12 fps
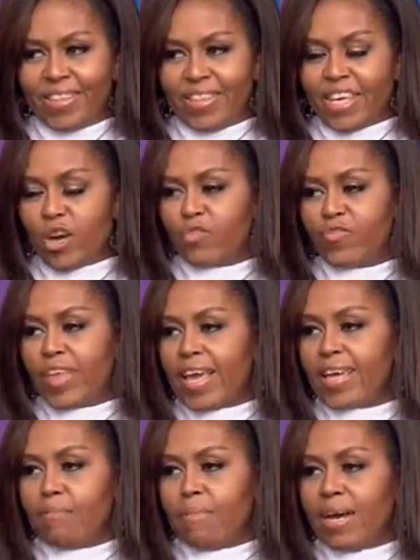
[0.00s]
The oath
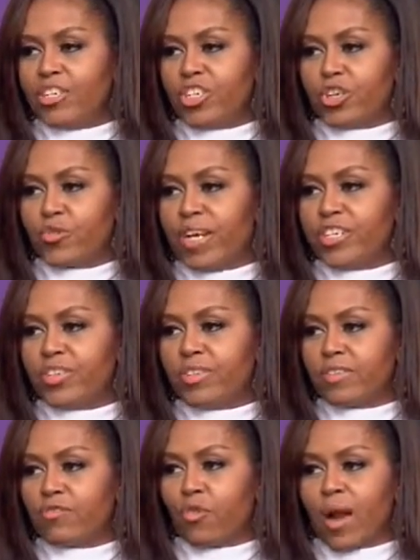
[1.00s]
taken by
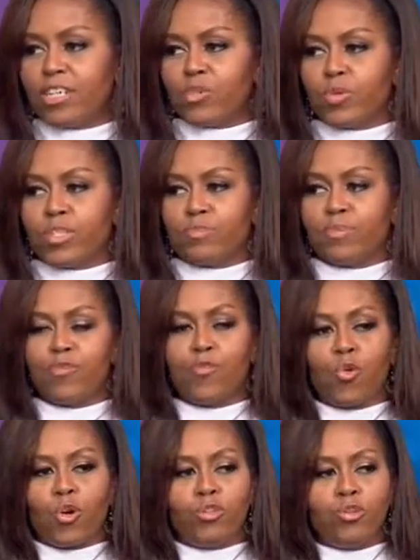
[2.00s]
generations of graduates
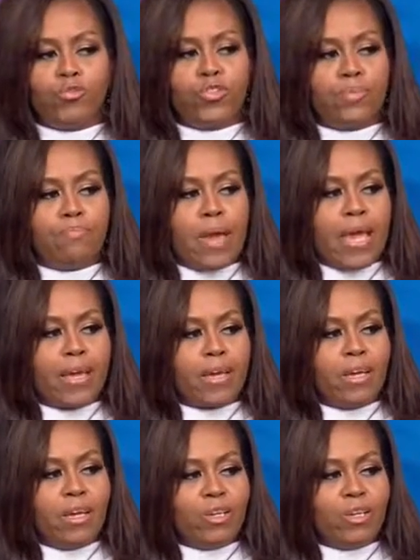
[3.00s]
before you to make